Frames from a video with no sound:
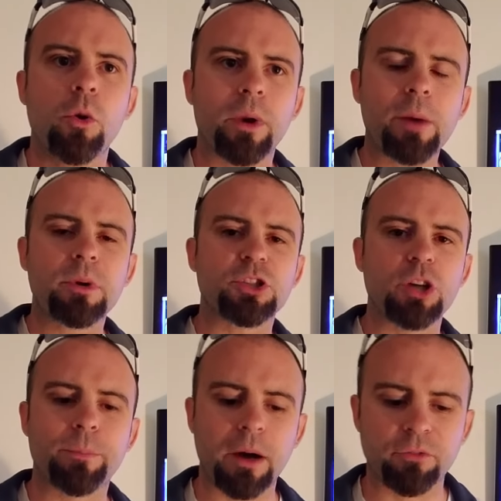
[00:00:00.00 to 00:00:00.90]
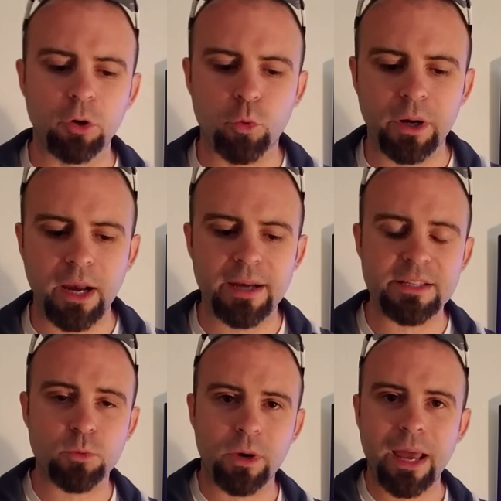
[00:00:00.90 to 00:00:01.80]
What I want to jump on real quick, guys,
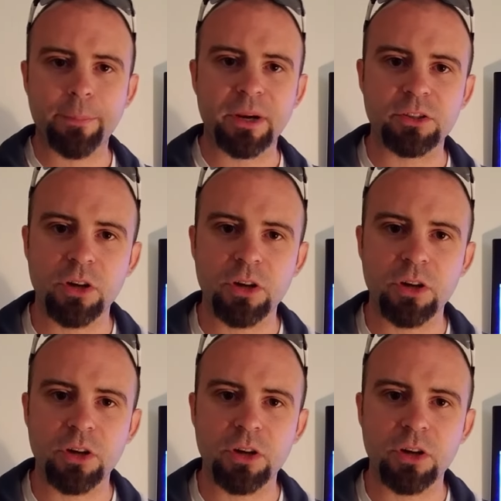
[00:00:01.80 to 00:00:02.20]
is what happened on